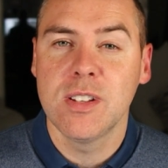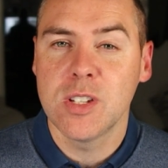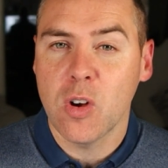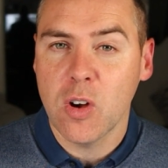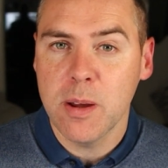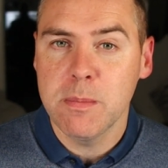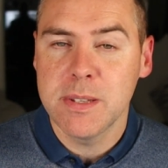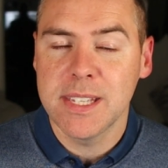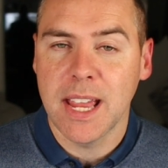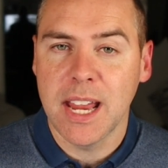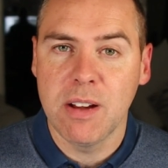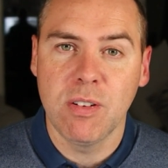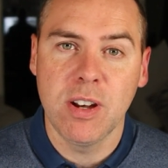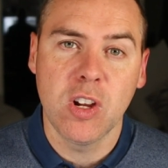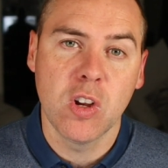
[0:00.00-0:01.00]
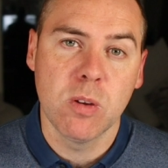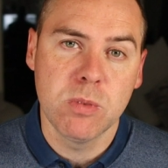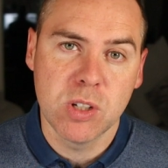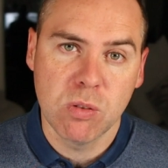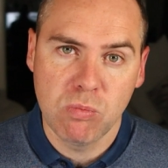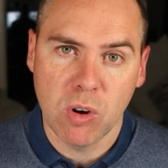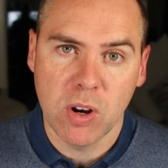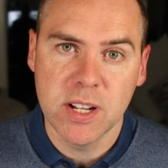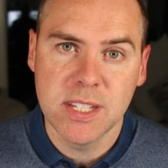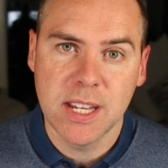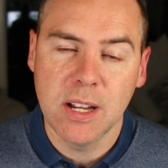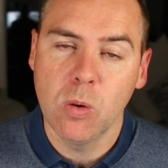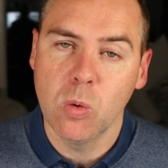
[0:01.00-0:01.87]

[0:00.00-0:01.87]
time save when it comes to writing